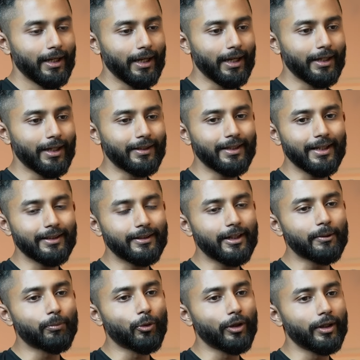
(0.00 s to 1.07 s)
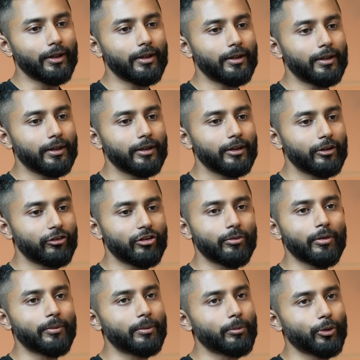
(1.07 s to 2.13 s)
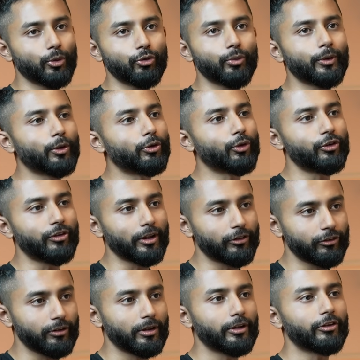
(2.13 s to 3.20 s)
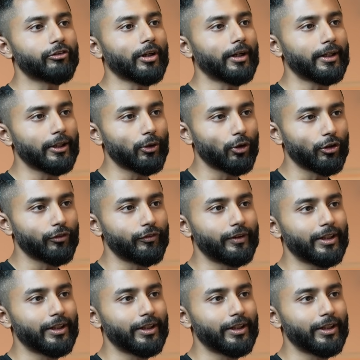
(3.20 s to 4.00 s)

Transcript: And I think at that point, Shivam and Manoj were also just starting off.